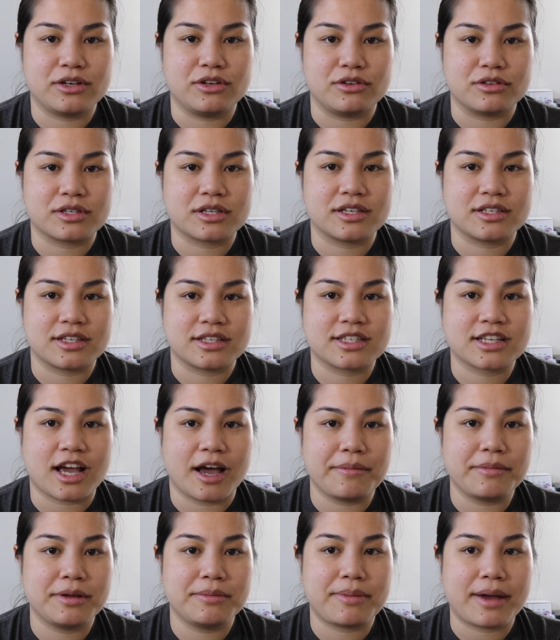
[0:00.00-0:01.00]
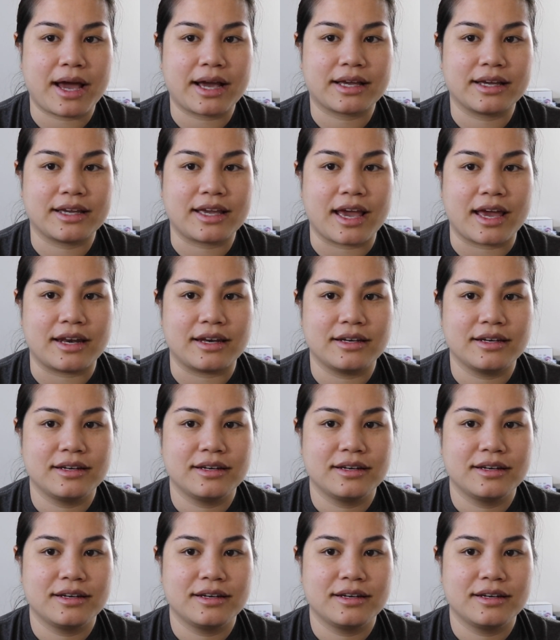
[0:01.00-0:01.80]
news because it's coming back again.